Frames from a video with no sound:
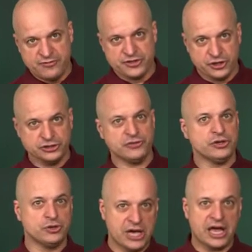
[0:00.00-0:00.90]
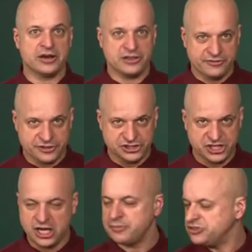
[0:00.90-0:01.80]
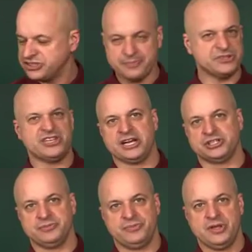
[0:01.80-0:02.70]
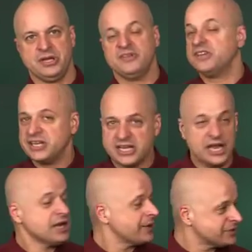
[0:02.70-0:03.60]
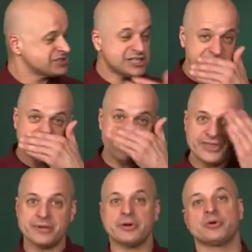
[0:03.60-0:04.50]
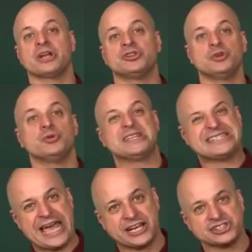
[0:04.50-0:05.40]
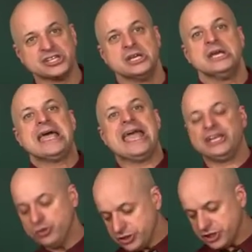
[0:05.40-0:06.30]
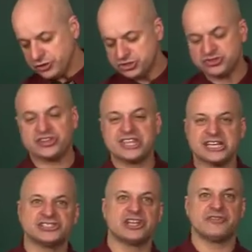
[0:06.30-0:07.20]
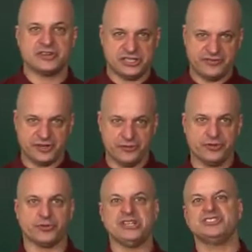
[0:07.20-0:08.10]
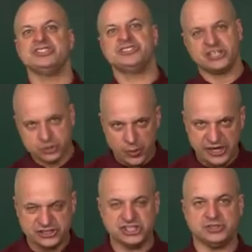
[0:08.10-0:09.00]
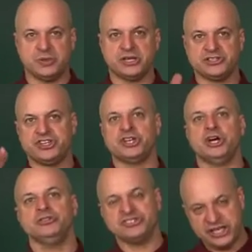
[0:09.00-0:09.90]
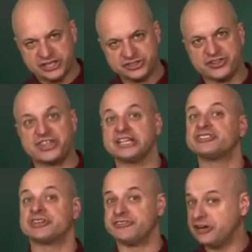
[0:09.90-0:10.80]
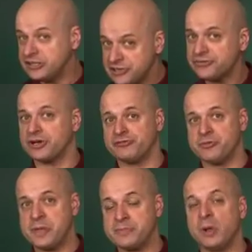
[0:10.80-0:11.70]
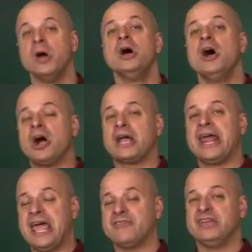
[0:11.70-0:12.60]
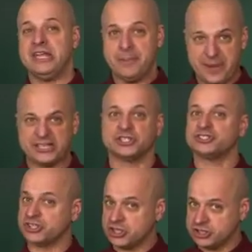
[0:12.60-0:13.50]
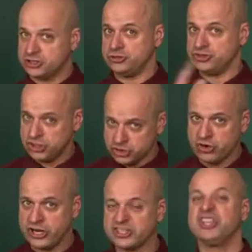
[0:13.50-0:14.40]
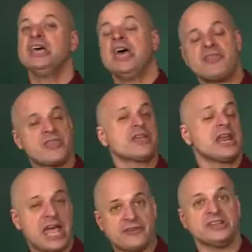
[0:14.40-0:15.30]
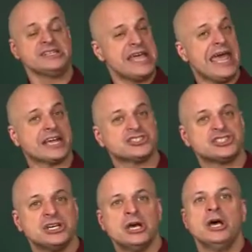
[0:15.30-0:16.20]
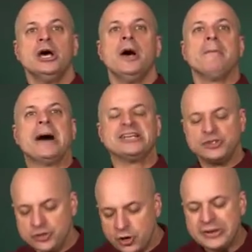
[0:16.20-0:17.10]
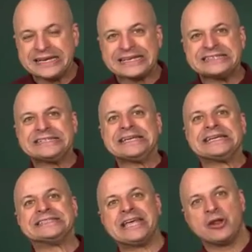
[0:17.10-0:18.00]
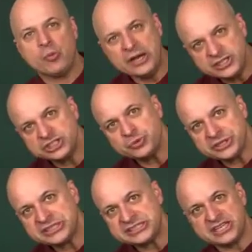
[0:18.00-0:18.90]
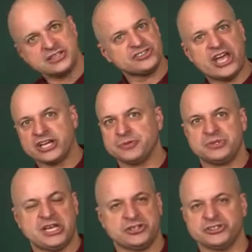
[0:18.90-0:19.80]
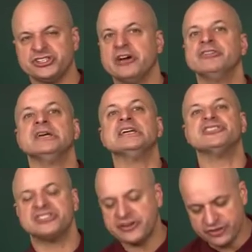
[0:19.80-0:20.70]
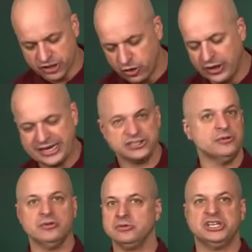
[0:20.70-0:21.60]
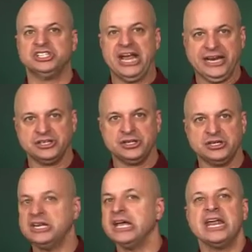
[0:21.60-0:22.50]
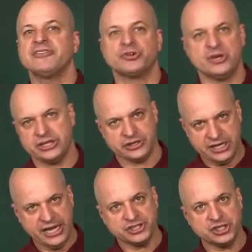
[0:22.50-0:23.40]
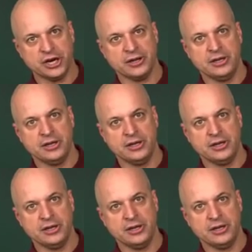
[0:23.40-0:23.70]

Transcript: For those of you who got it on the first time, skip the section. If you didn't get it, I'm going to say the same thing, but we're going to do it with the text. And your notes for things that are very difficult, the reason it's here twice is because the note sets for things that are very difficult for people are going to have it in pictures and cartoons and drawings, and then they're going to have it in text. But you know what it is that once you understand this action potential stuff, it's never going to change. You're not going to have to relearn it next year.